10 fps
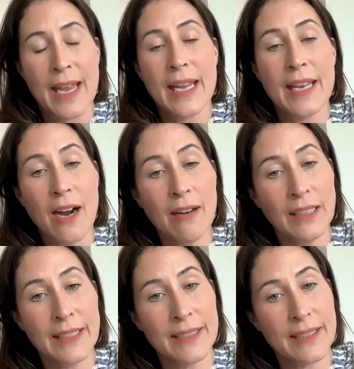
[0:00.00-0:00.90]
In
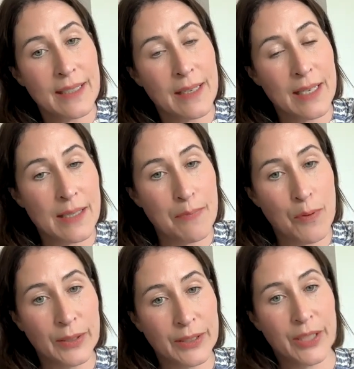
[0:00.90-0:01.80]
Ireland, it's
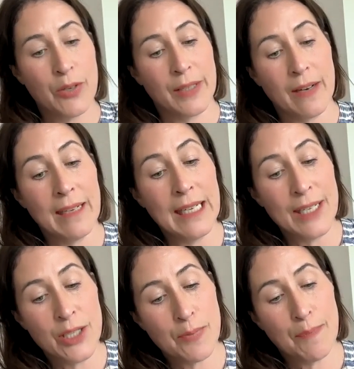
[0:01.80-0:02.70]
important to note that
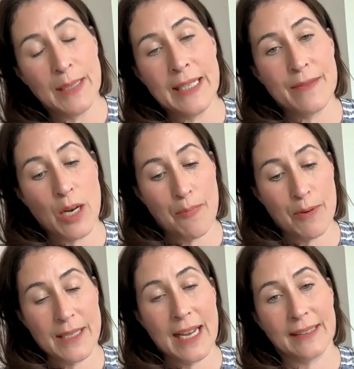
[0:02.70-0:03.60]
religious beliefs are
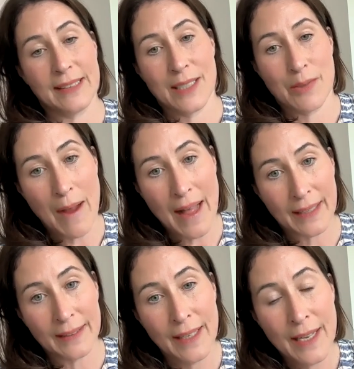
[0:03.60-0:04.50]
protected as
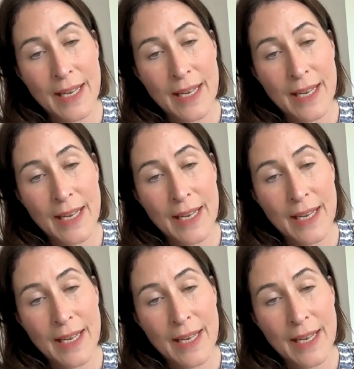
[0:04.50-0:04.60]
well.